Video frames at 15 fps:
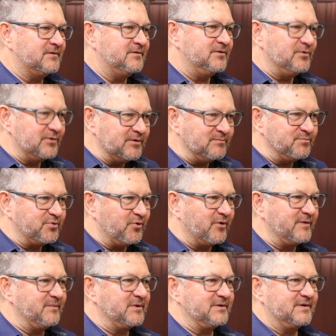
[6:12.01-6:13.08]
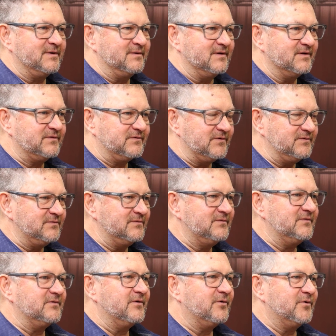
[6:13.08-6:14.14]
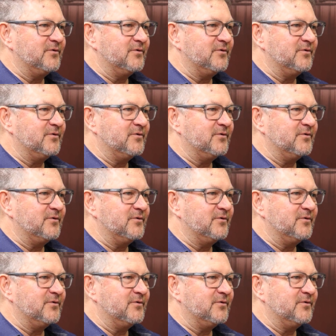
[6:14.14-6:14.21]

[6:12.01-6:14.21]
good employment conditions.